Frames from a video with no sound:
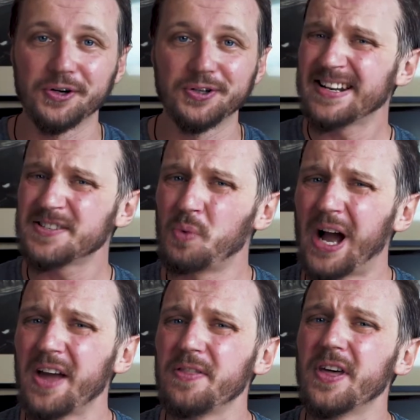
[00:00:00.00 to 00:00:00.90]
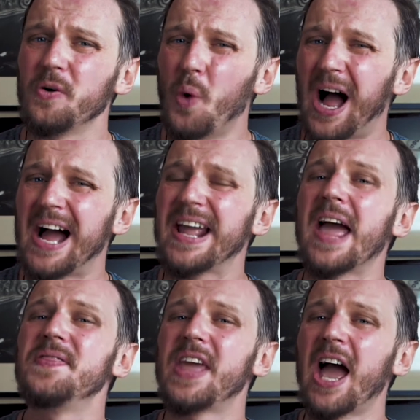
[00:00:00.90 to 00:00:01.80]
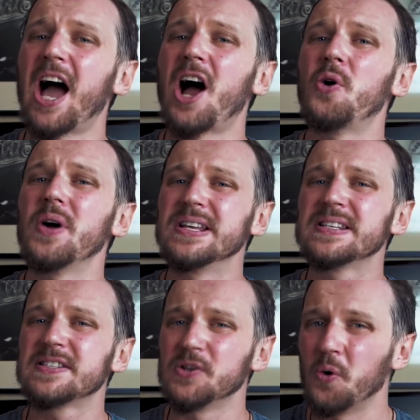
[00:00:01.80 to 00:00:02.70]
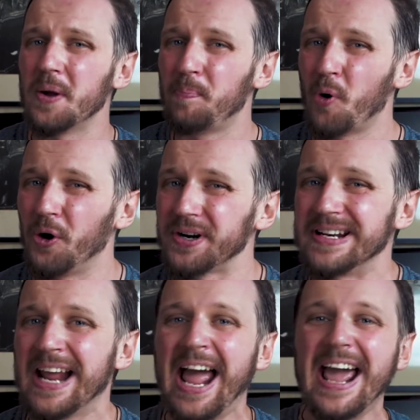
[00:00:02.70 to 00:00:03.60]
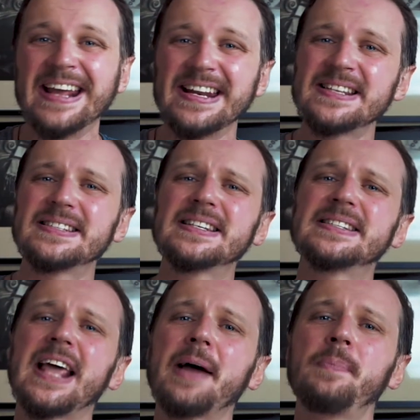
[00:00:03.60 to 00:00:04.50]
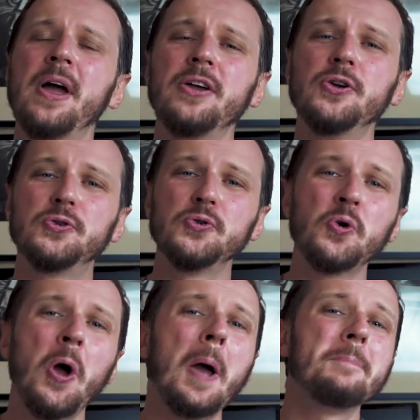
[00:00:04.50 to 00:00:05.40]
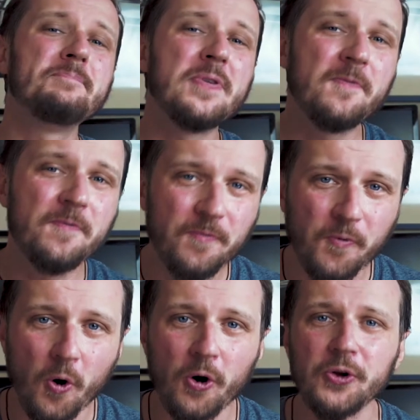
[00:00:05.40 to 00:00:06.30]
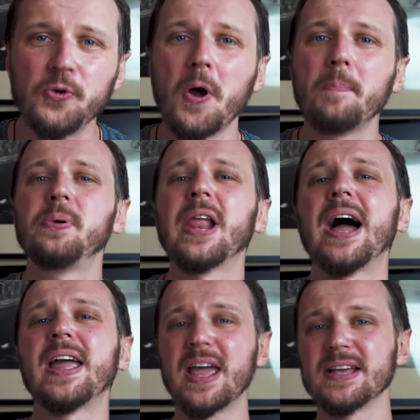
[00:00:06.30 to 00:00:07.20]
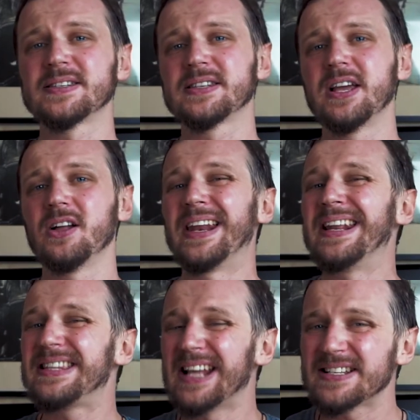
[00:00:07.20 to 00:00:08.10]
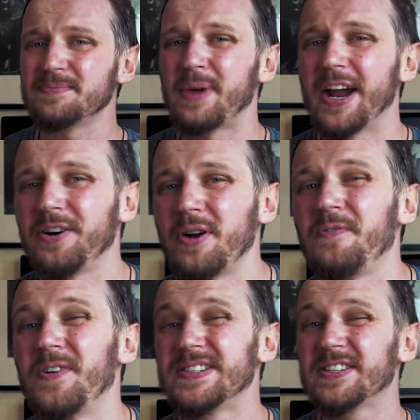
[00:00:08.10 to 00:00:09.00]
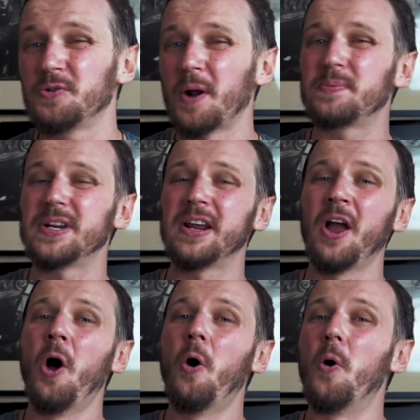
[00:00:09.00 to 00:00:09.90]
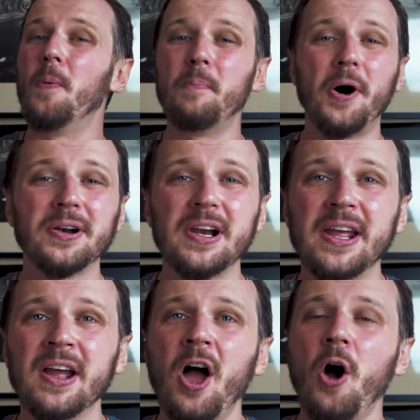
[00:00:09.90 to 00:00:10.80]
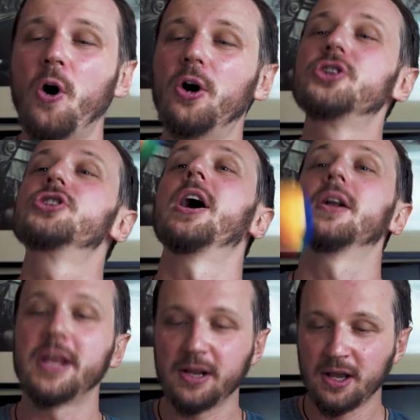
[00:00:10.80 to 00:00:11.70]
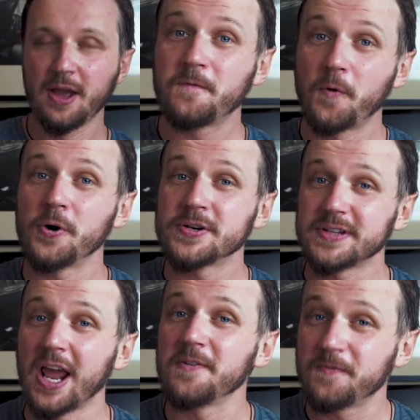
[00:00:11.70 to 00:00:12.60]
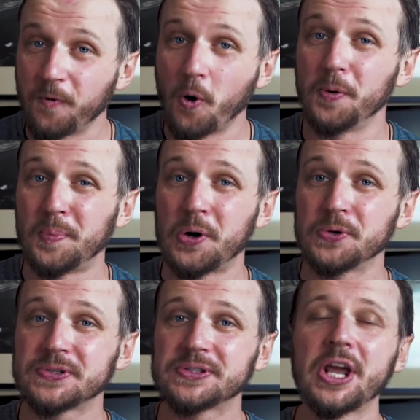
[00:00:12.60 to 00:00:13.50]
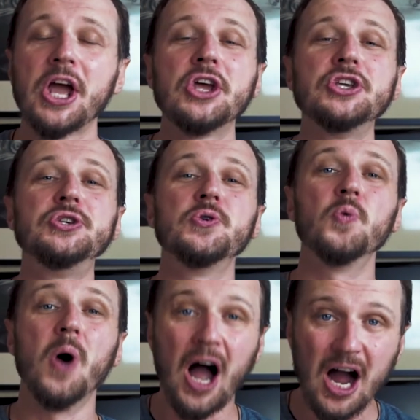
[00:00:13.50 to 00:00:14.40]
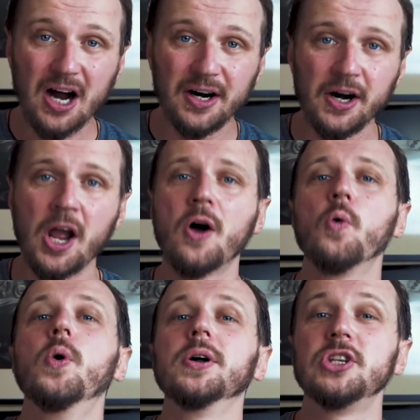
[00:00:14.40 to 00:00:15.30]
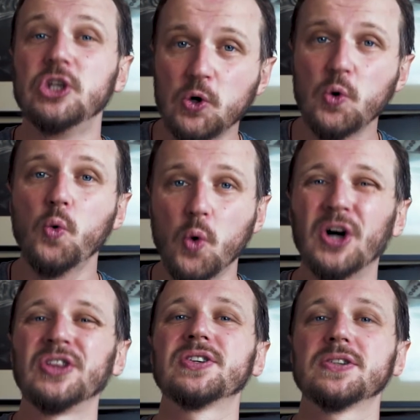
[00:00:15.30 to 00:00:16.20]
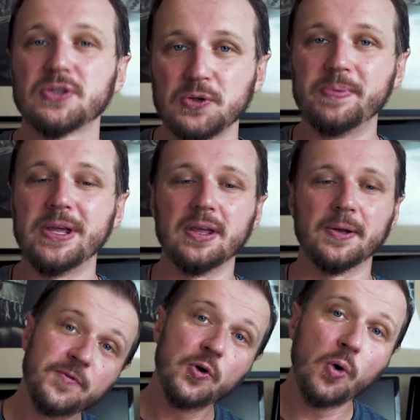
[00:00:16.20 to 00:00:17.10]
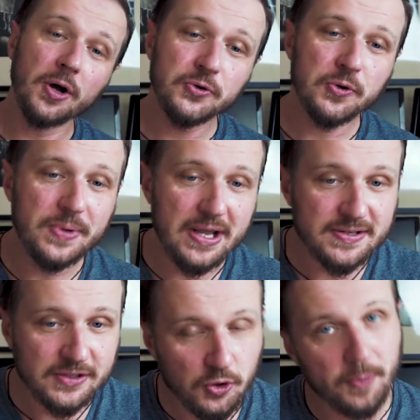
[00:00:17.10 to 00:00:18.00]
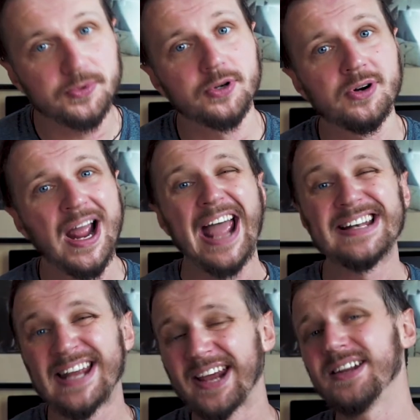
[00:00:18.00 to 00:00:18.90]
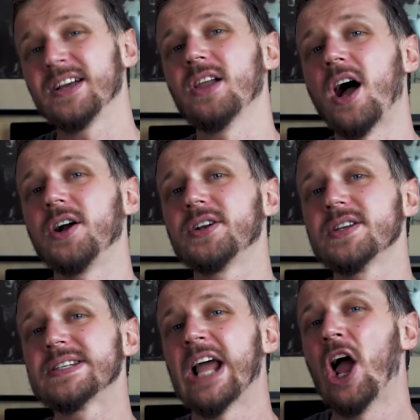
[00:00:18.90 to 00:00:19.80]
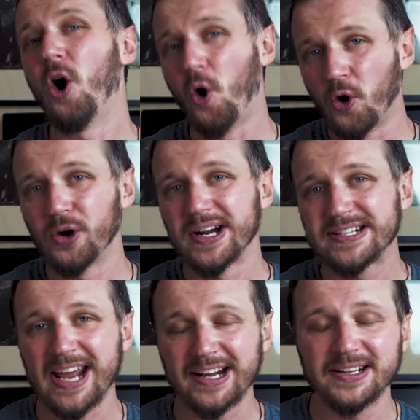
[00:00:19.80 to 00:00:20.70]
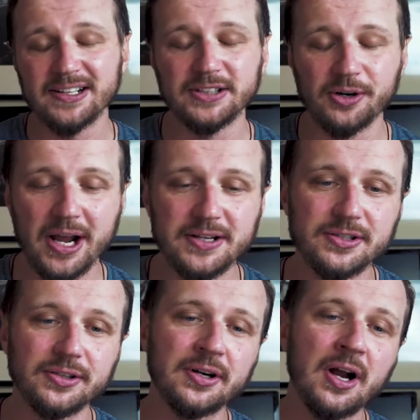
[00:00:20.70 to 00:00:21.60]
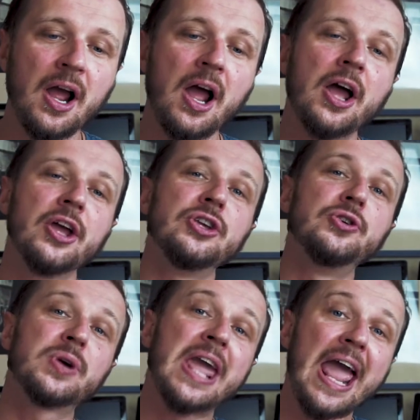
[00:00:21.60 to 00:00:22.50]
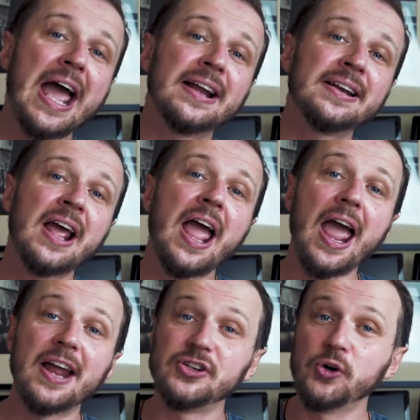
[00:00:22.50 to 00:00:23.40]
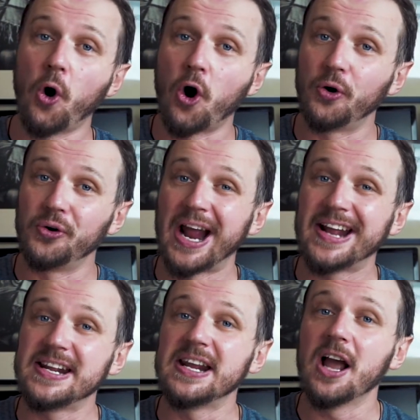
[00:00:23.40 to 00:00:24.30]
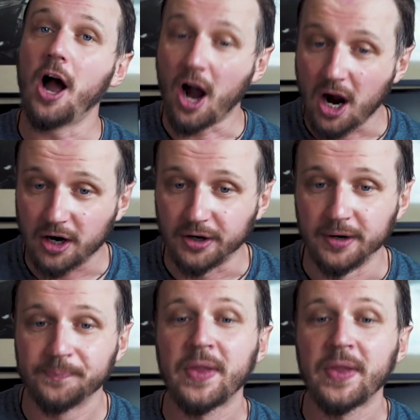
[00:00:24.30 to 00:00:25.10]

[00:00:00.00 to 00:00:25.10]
That's why the why and the how is so important. It is the step you do before you apply a skill. And it doesn't matter if it's scripting or modeling or juggling. First and foremost, you are what you want to be. If you want to be a scripter, a technical artist, or a technical director, you can and you already are.